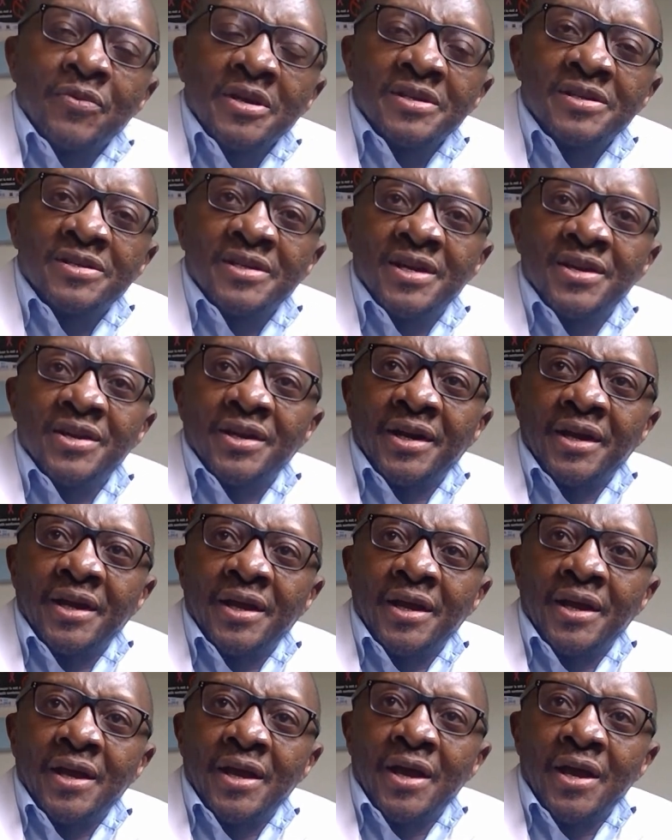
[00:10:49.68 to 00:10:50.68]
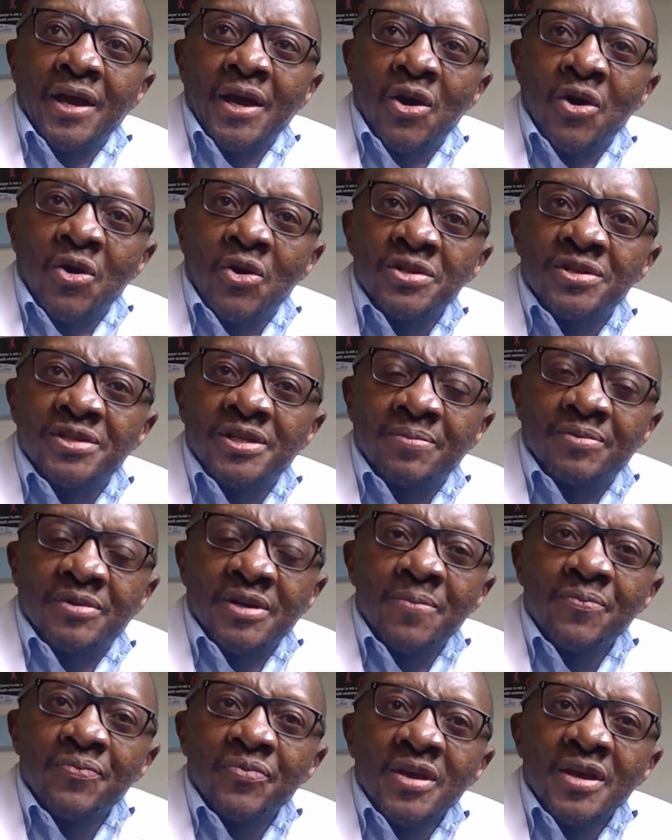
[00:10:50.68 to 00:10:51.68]
surgery concept,
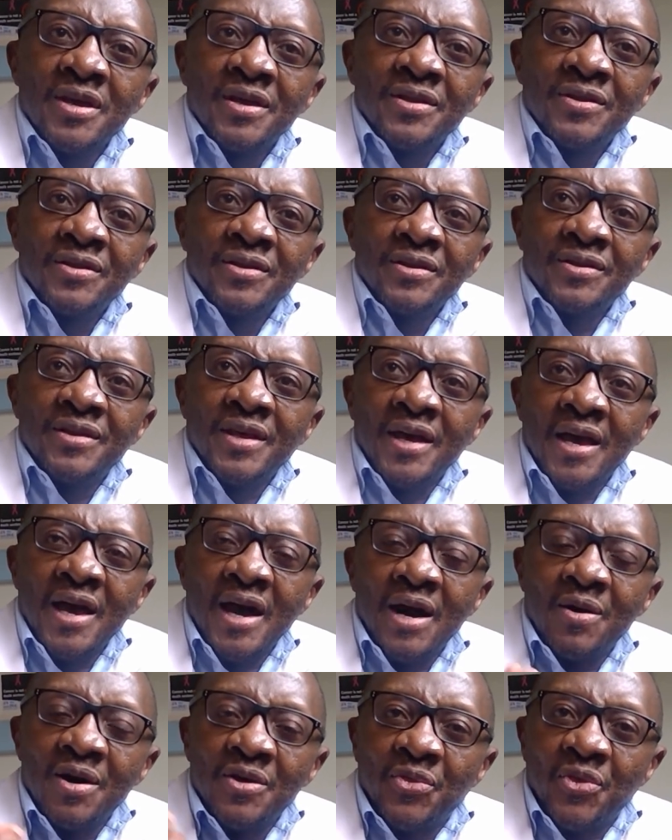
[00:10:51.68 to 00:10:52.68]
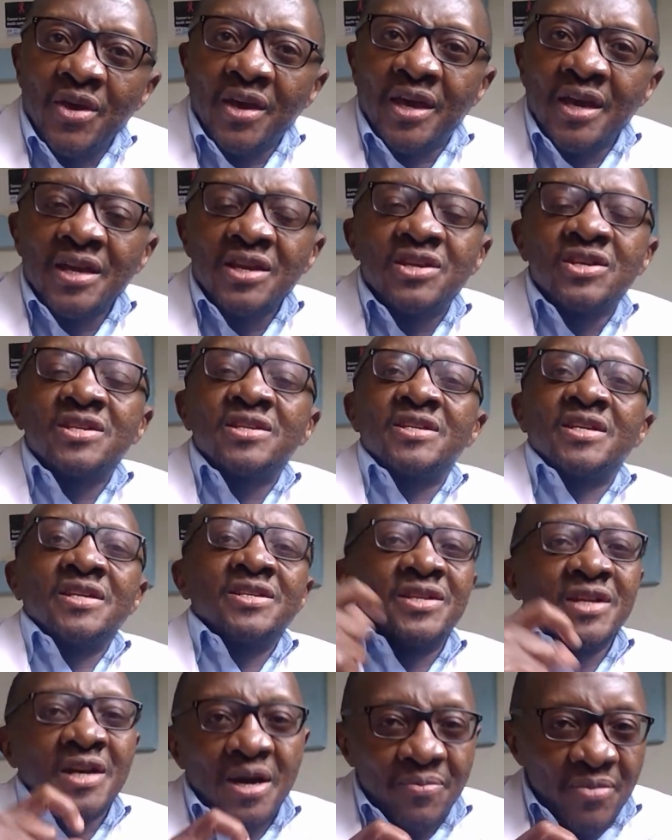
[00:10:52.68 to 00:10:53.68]
our thinking
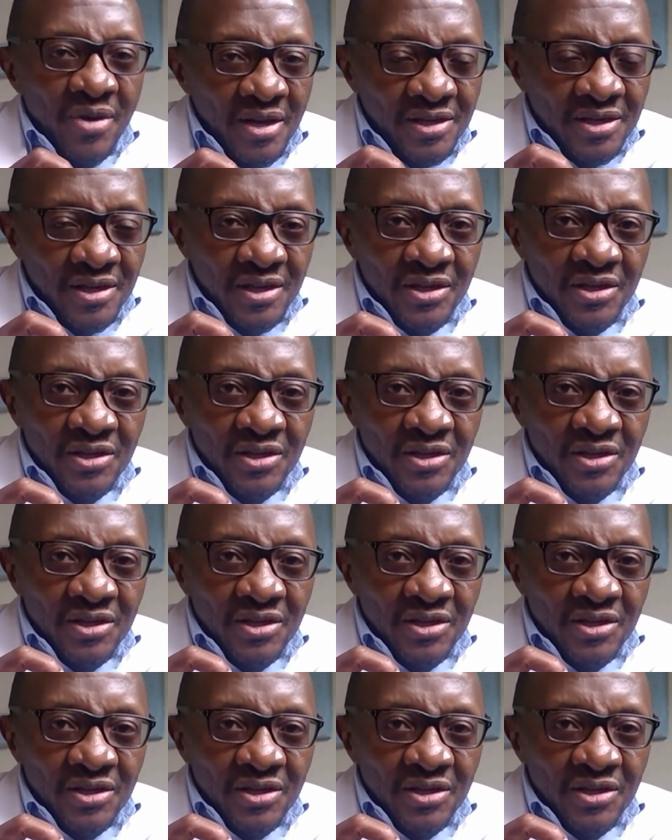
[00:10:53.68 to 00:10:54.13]
changing a bit,